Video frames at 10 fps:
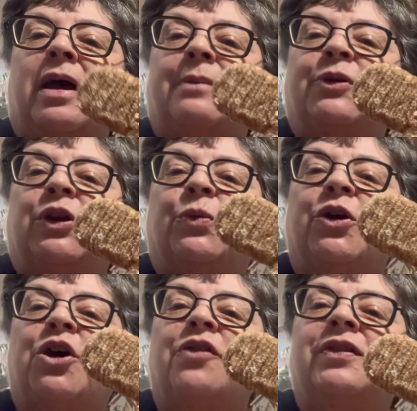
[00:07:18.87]
I'm going to
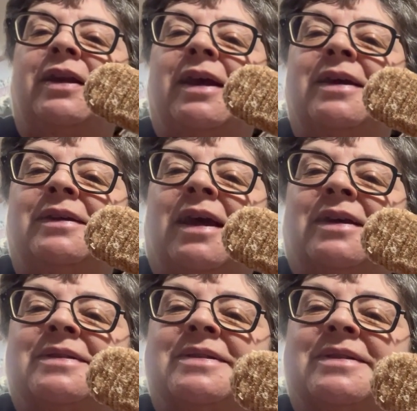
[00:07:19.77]
work on the leg
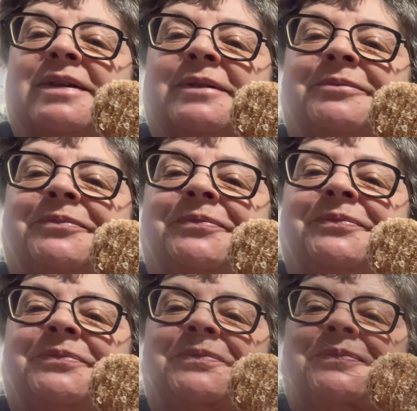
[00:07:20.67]
next.
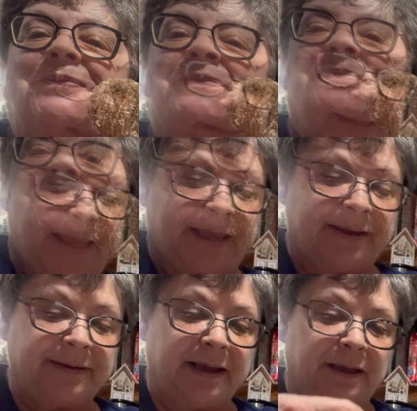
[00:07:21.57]
And
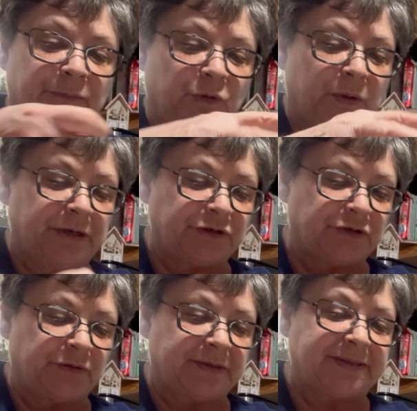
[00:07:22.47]
again, I'm going to
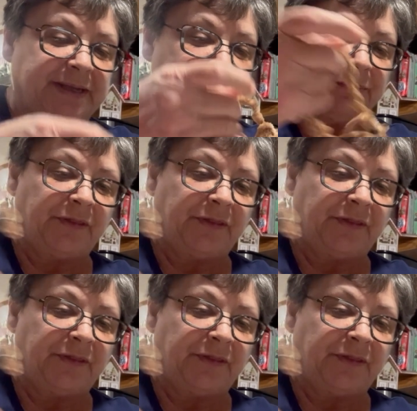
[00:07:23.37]
do the same